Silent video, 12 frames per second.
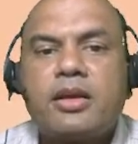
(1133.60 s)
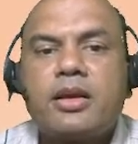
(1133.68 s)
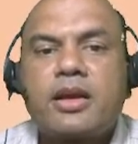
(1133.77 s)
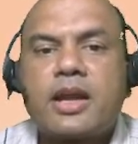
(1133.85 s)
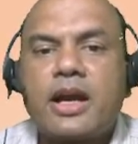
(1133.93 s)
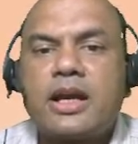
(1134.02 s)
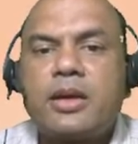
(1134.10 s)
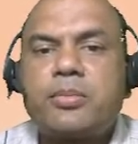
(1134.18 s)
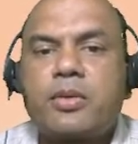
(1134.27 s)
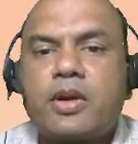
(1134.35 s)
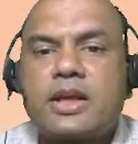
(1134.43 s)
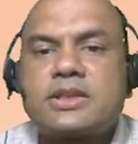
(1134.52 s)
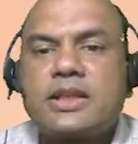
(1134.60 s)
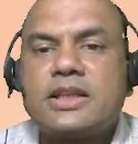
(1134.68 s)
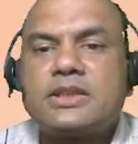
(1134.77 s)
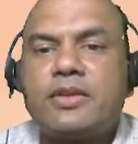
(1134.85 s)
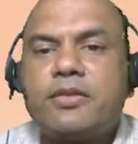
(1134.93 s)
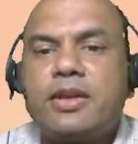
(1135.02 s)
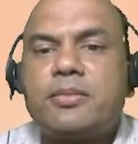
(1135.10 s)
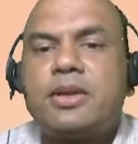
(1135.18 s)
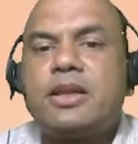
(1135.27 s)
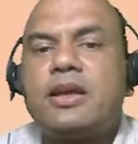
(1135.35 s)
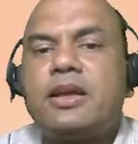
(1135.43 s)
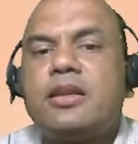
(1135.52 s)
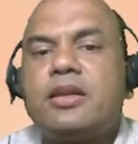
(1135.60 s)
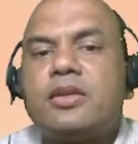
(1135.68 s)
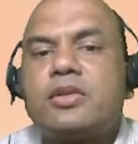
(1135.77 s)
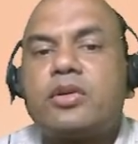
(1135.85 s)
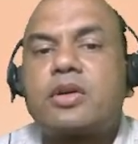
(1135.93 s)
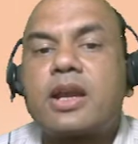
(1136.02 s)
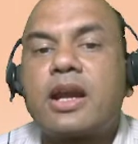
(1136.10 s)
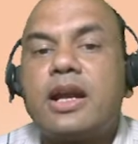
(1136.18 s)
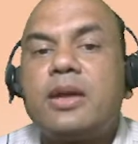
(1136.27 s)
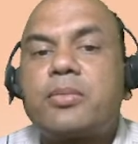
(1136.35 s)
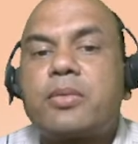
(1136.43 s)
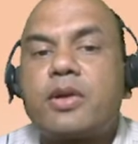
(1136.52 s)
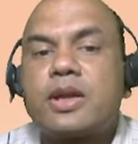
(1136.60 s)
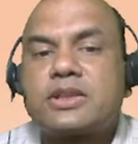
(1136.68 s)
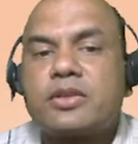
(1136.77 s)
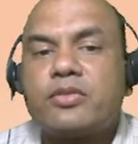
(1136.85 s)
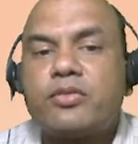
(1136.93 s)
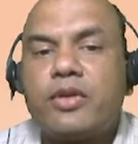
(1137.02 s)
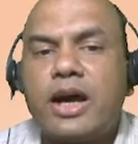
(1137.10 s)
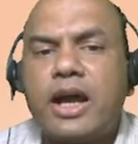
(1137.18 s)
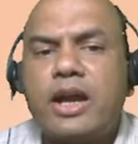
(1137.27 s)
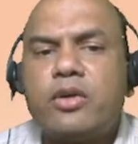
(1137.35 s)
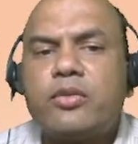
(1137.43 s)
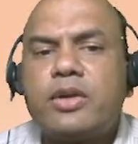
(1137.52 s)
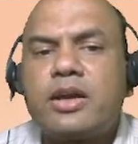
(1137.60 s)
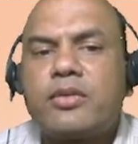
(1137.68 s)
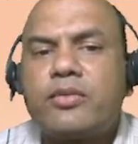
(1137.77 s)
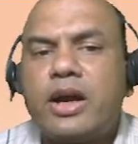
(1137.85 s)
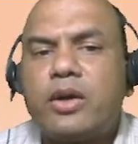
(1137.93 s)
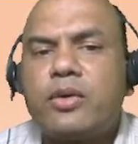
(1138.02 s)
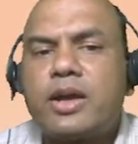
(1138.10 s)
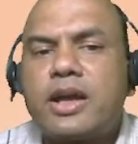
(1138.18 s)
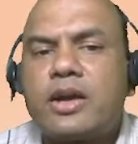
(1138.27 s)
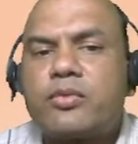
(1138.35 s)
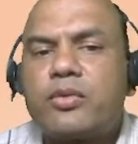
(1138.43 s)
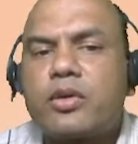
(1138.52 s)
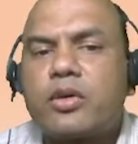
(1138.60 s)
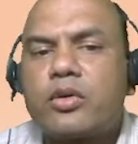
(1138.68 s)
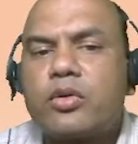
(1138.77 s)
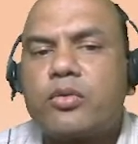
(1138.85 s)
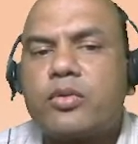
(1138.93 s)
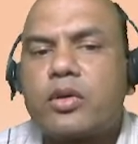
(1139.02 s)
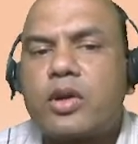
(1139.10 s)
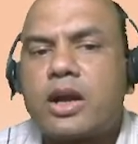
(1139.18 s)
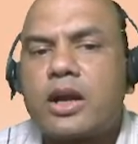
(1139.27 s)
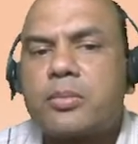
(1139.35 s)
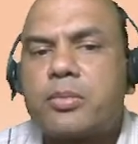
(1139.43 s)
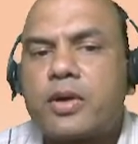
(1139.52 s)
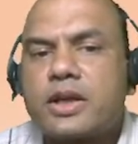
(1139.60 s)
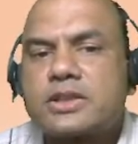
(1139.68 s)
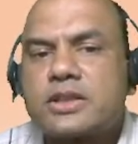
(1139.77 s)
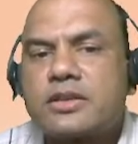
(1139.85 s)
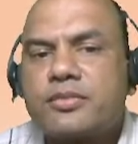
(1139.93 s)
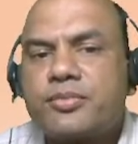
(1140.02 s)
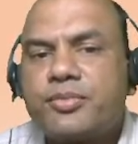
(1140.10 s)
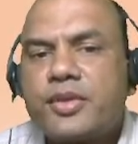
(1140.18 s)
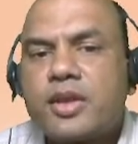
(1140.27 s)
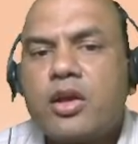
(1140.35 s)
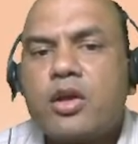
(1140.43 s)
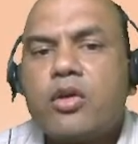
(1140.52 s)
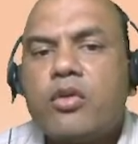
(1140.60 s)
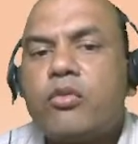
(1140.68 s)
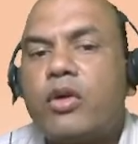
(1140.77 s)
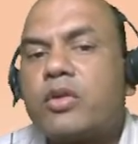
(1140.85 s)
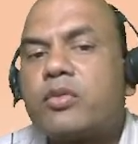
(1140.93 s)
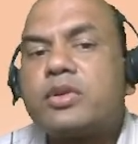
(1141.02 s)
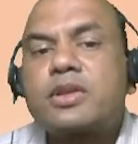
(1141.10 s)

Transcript: Credit protection is available in. So credit protection. Why do I go for credit protection? What was